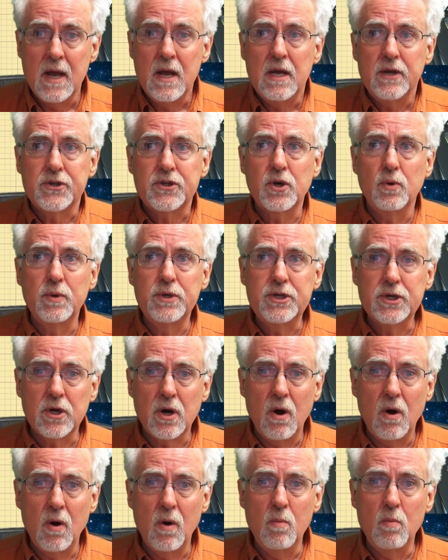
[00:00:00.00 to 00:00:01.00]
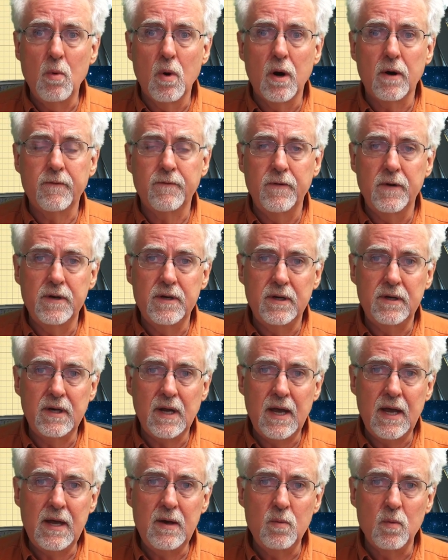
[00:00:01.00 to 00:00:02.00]
So what your homework for
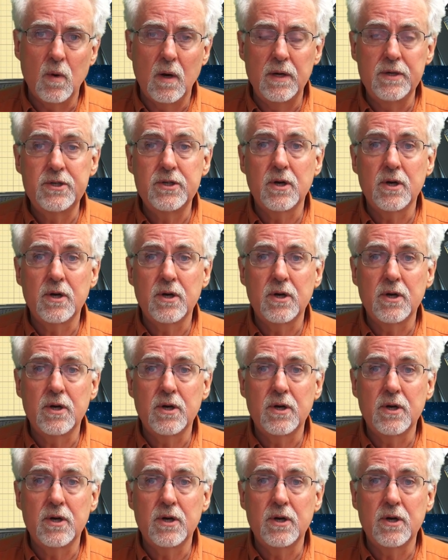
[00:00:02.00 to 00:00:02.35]
today was,